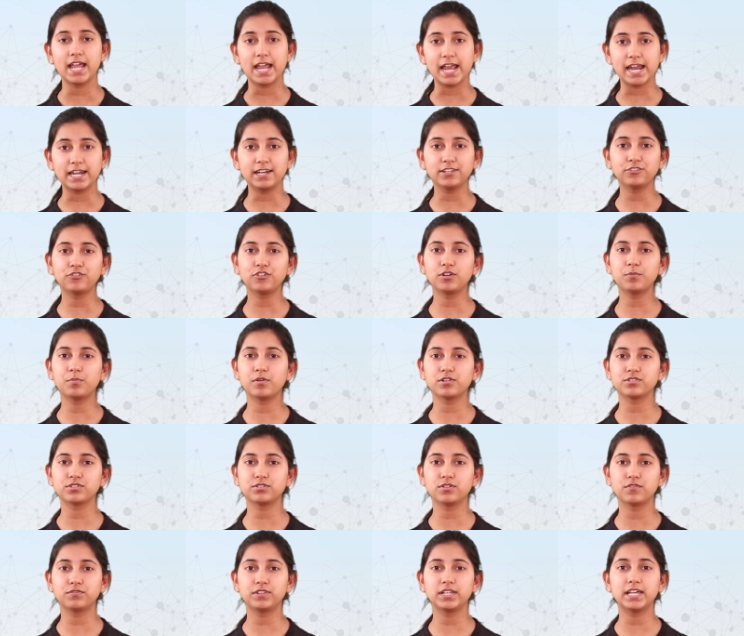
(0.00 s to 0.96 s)
eighty-three
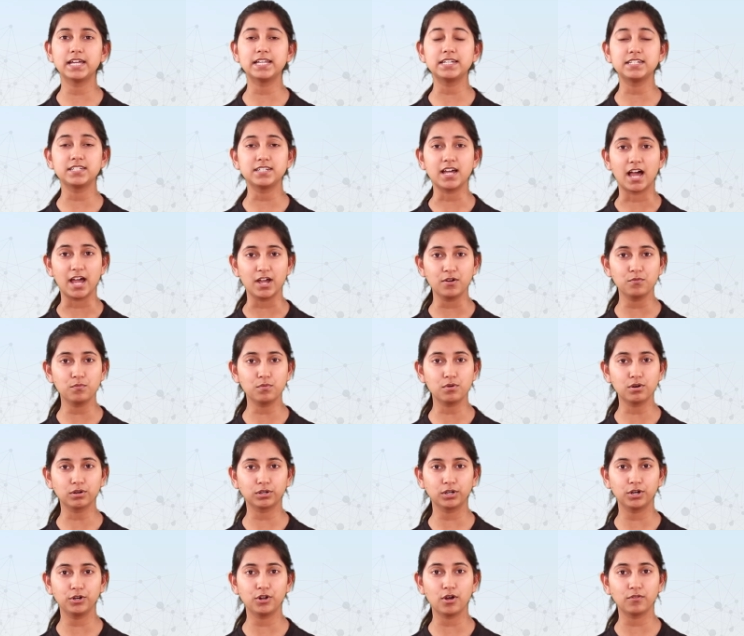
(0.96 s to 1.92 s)
percent of the entire
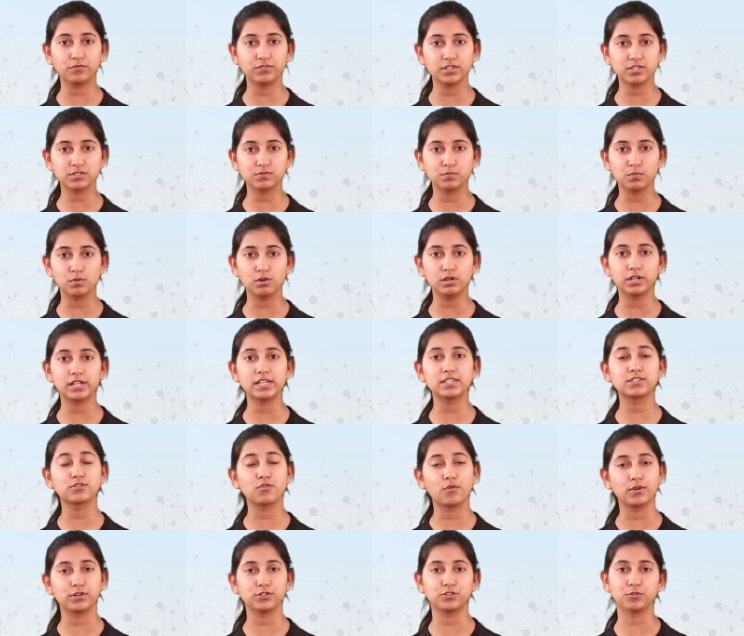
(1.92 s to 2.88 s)
workload of this world
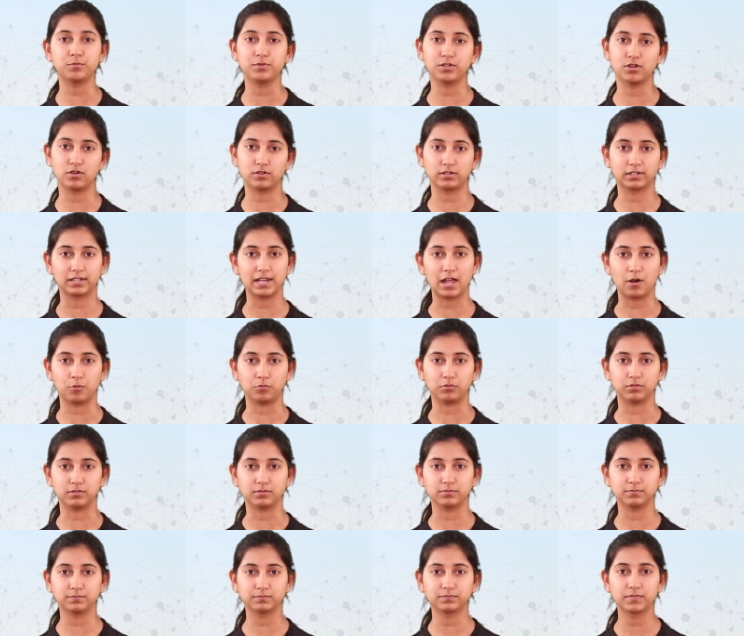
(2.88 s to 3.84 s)
is going to be on
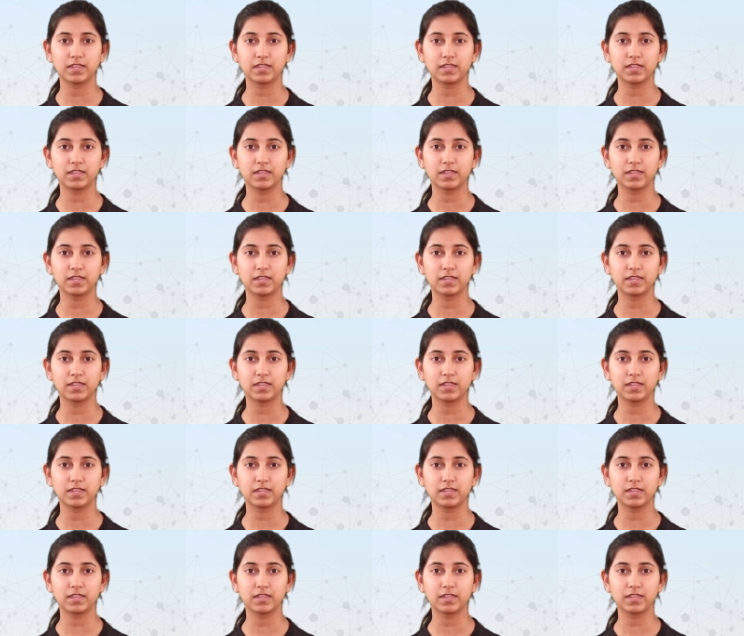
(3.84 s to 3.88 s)
cloud,